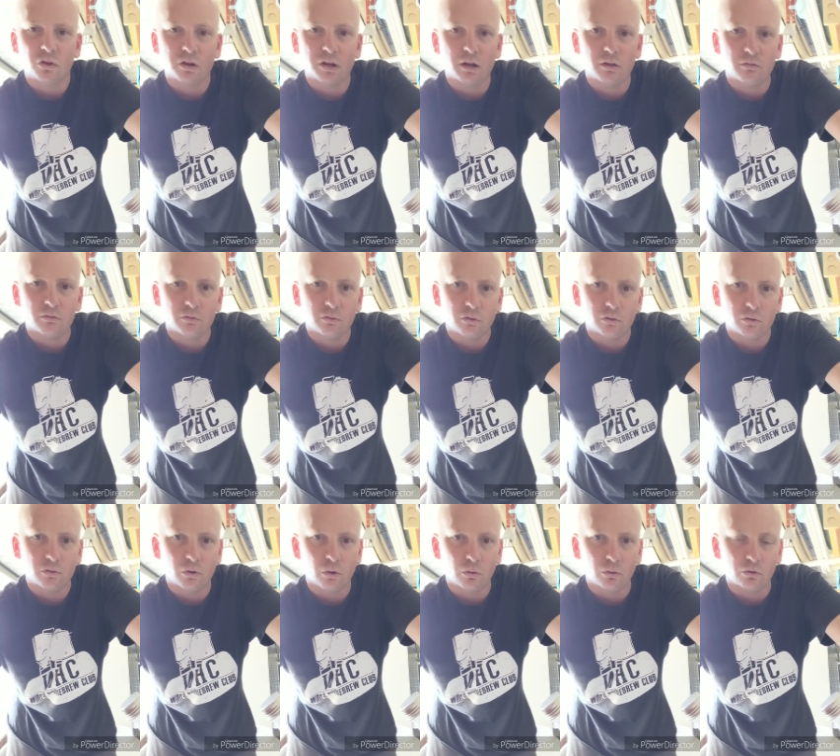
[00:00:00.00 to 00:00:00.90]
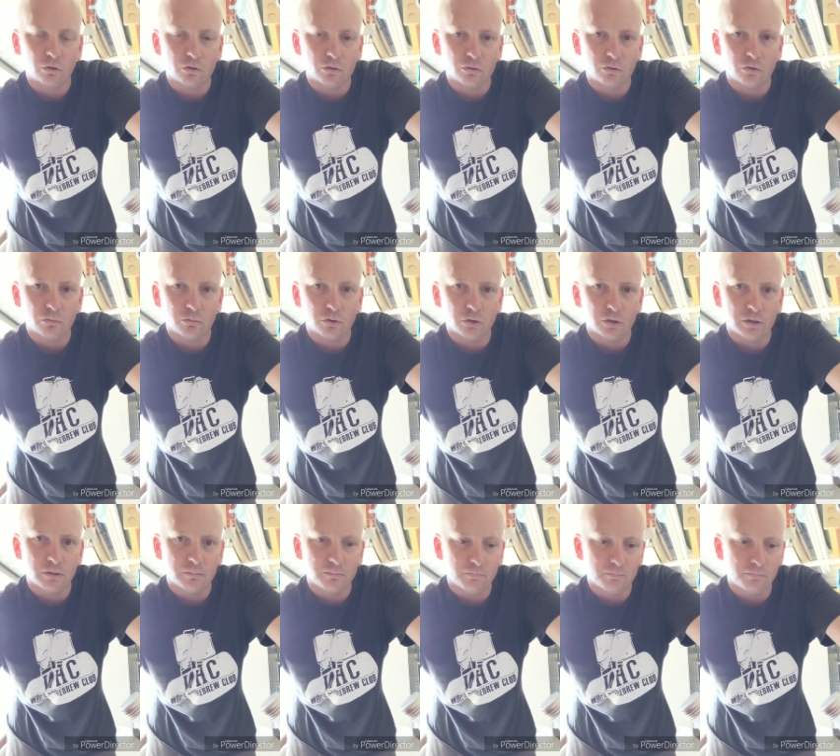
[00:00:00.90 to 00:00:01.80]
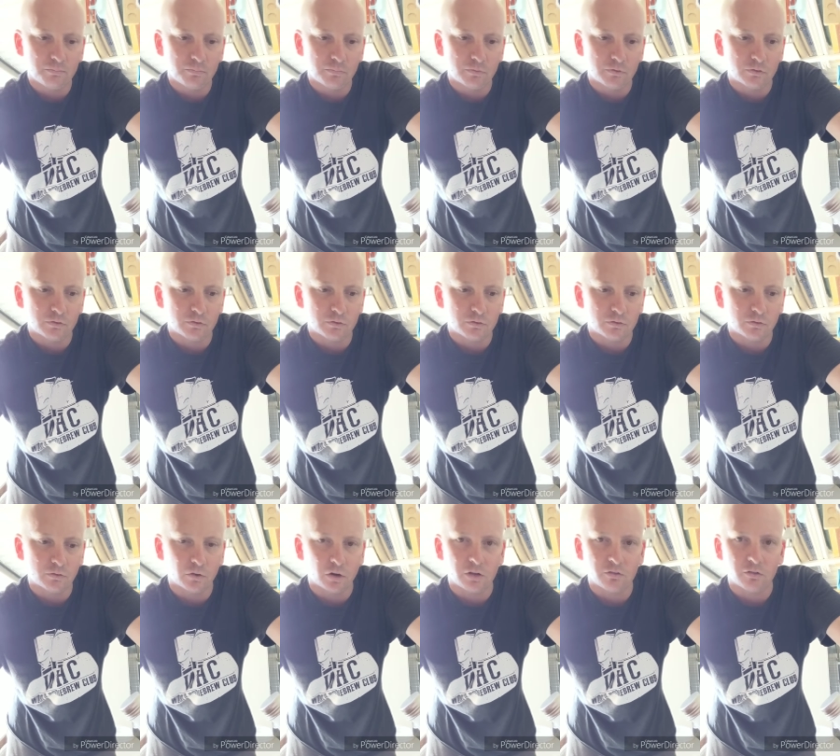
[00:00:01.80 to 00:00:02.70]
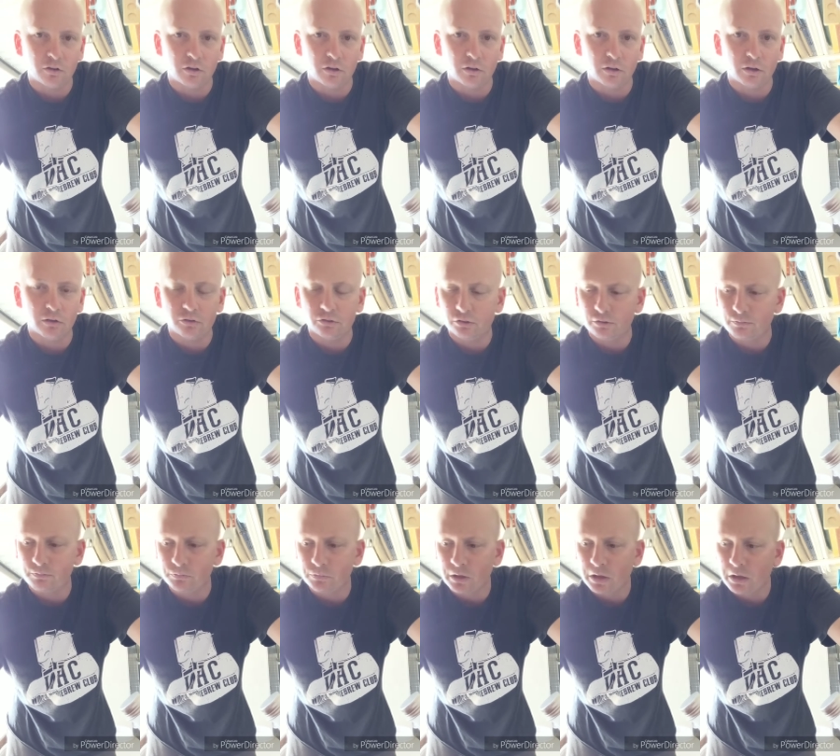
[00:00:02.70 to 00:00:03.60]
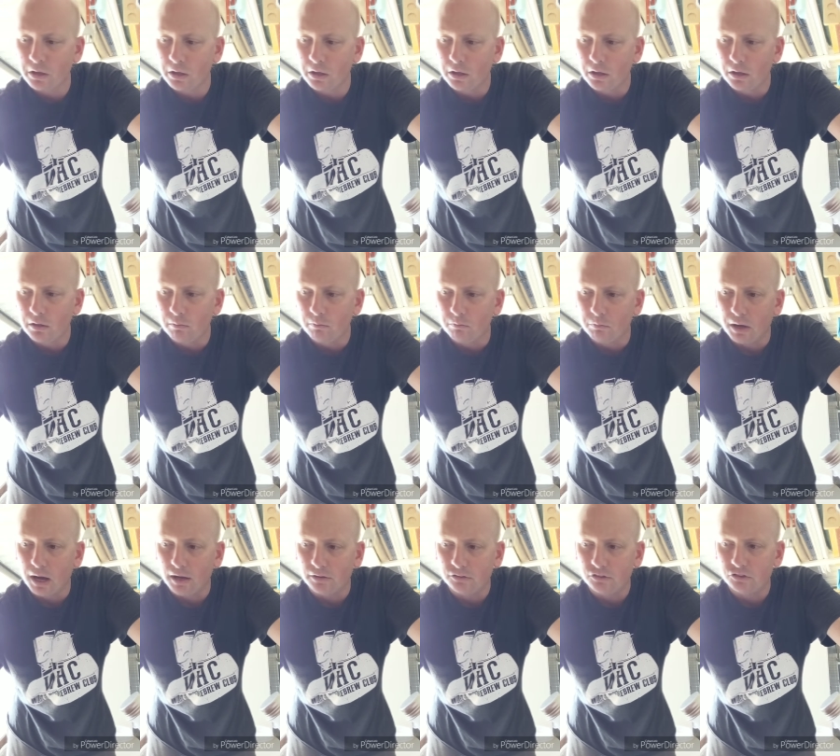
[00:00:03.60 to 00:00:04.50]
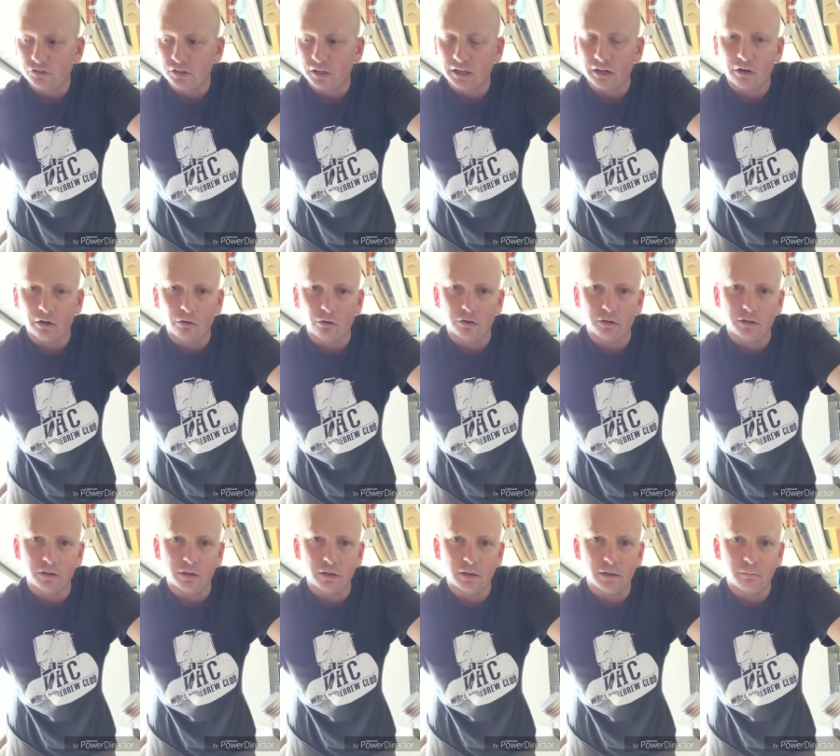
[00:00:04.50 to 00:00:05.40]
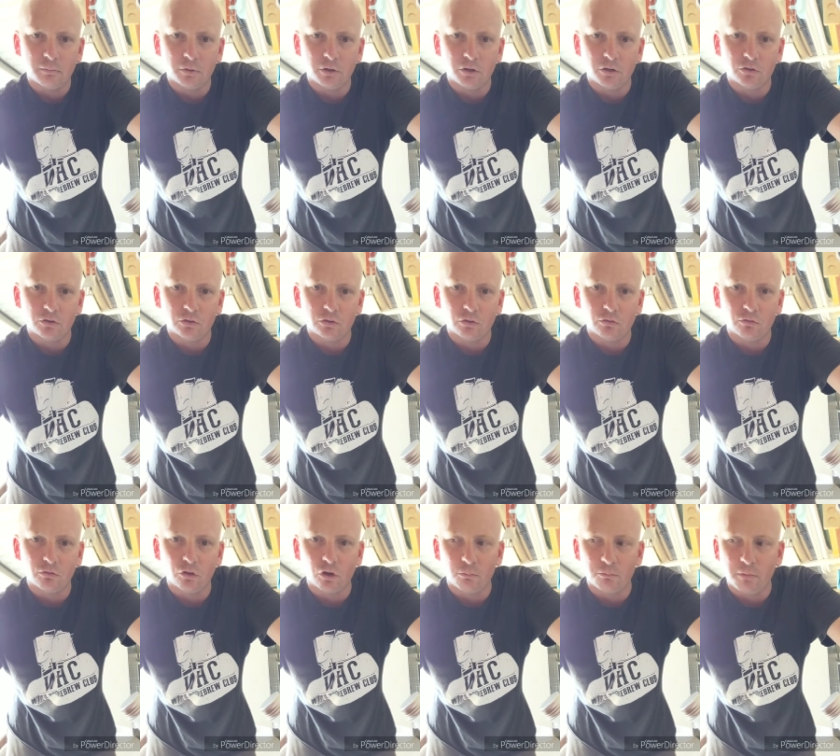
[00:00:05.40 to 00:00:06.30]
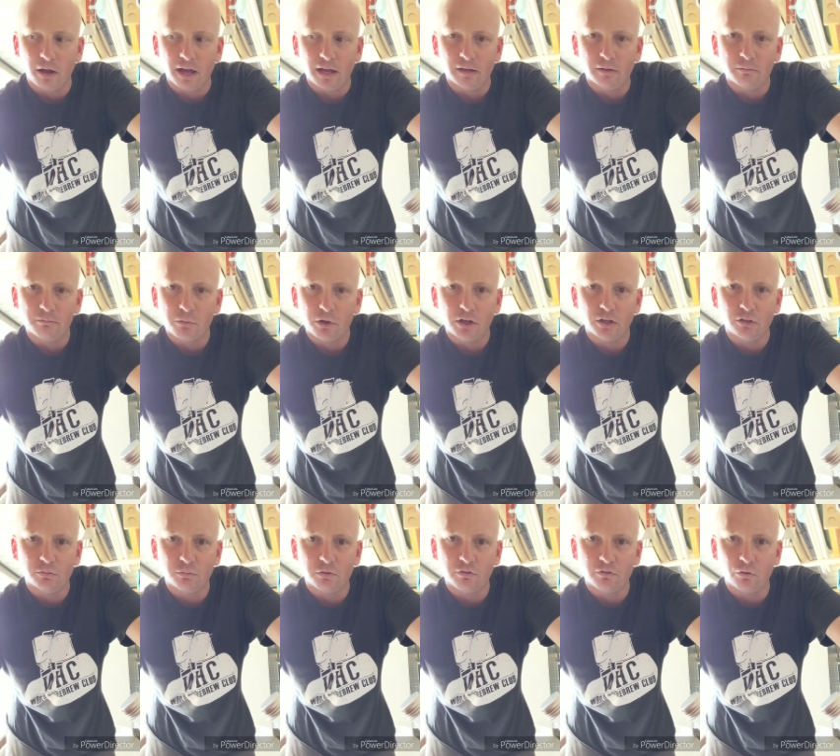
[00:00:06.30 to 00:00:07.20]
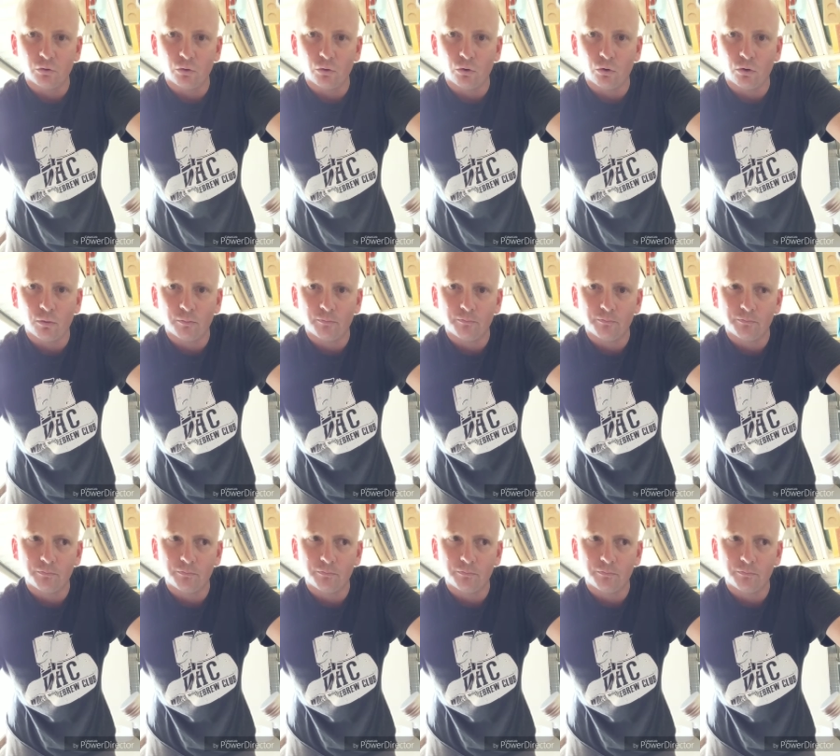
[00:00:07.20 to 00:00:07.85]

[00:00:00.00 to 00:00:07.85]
I don't call it a true mead. It's not even close. But just to get an idea, because I've not made meads before.